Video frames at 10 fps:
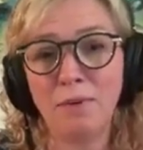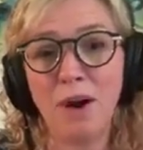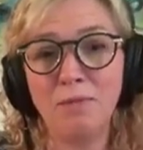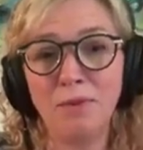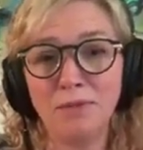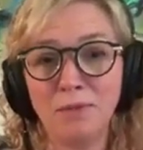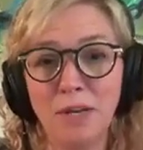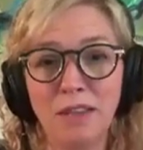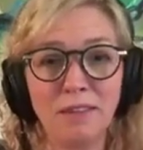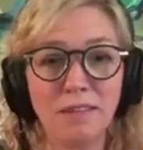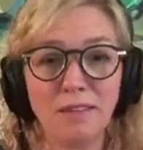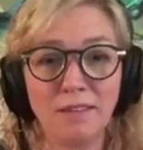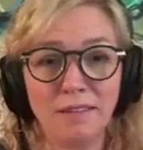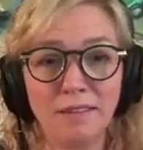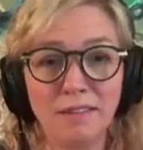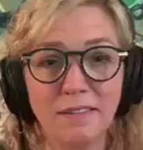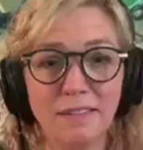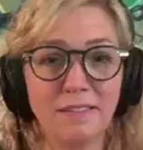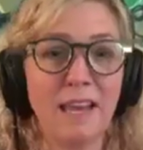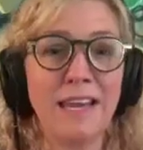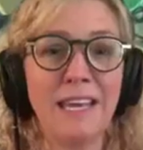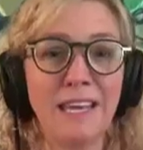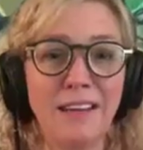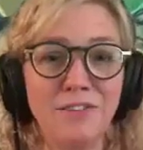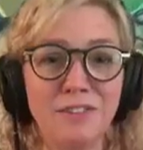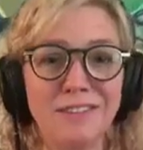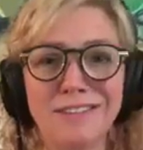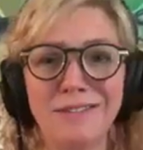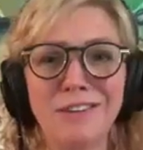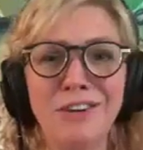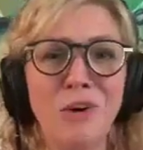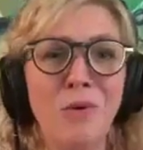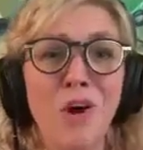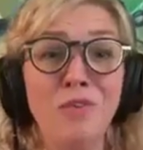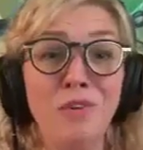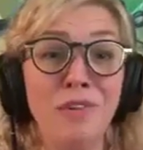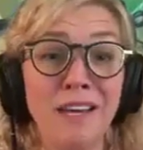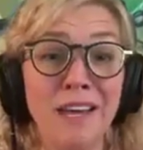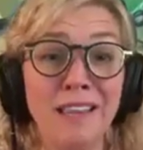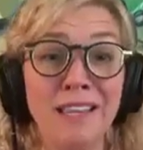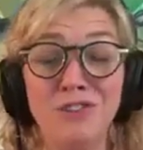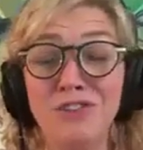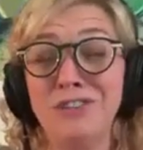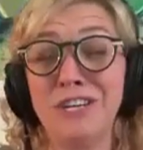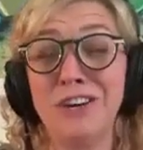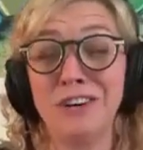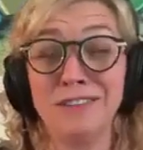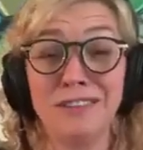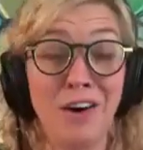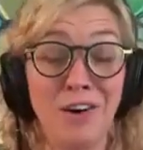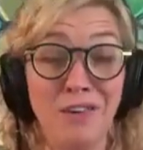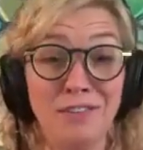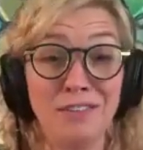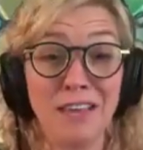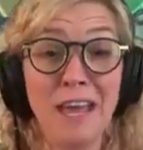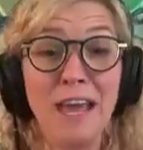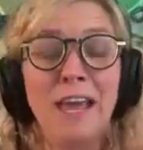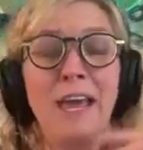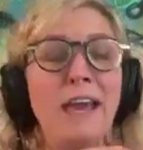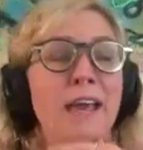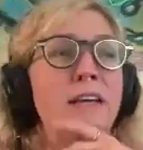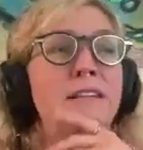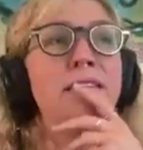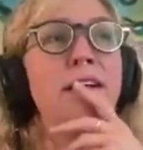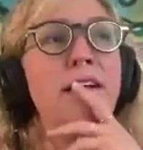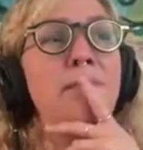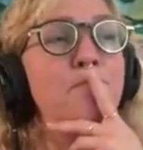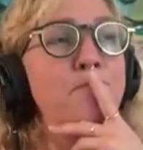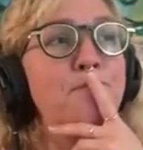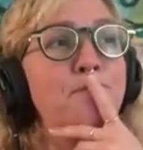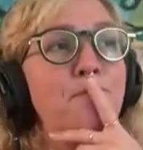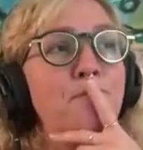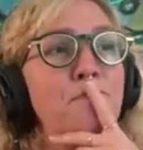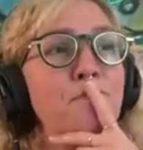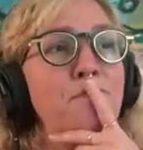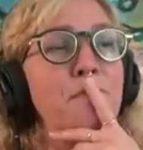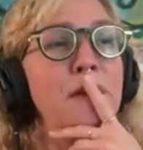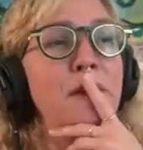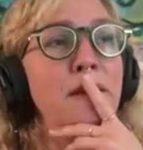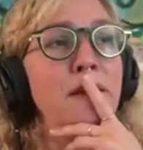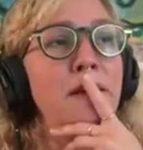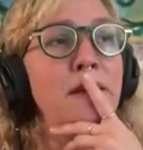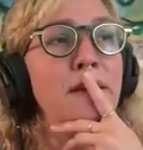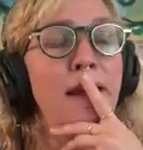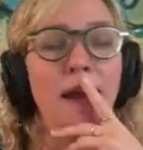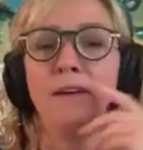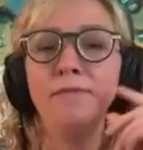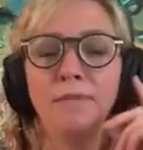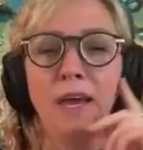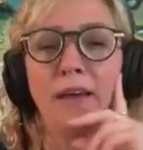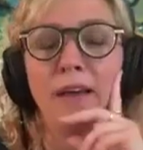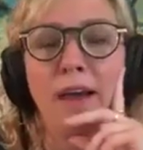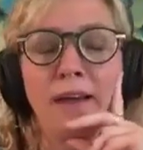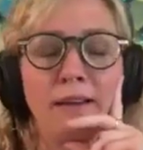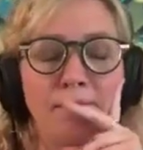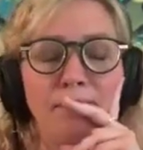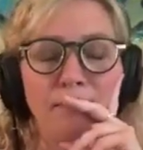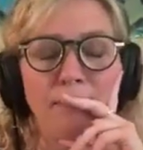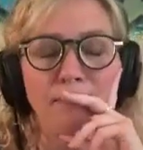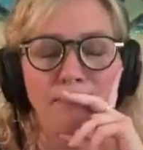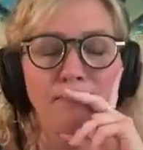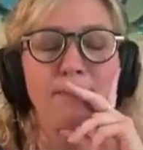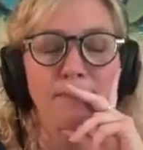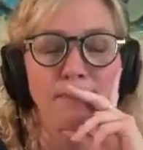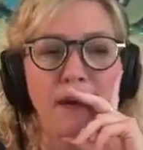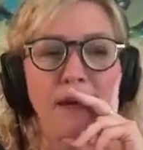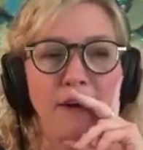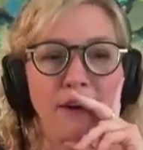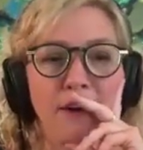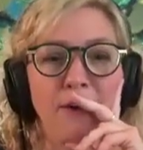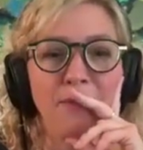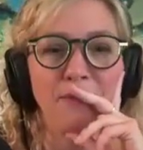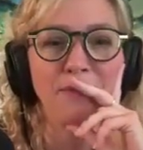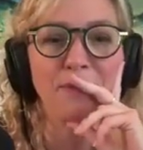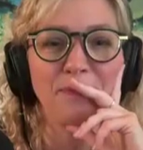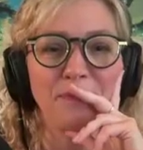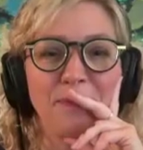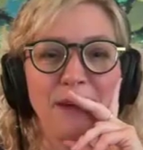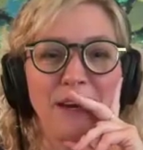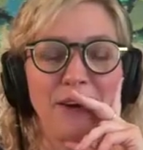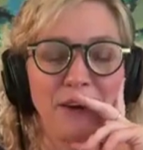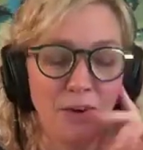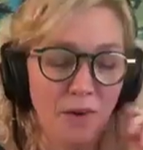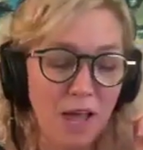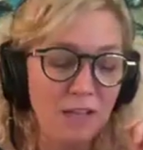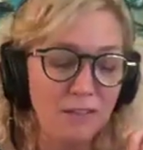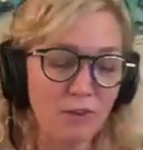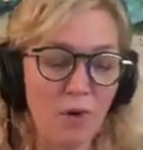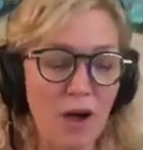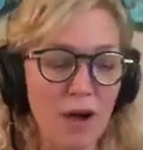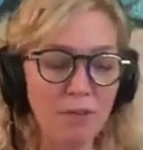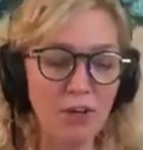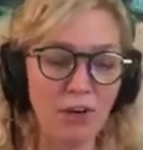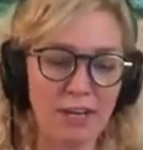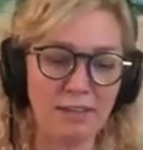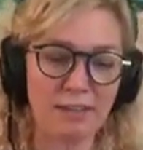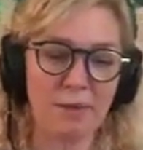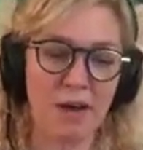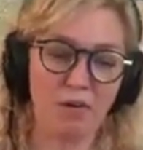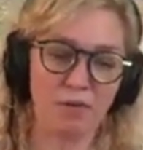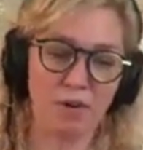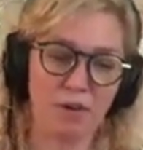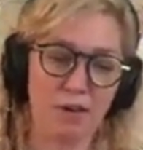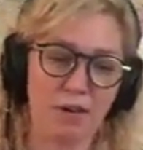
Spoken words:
problems with psyche, just, overthinking, then judging ourselves. And yeah, I I I hear you. I hear you. So I'm curious about,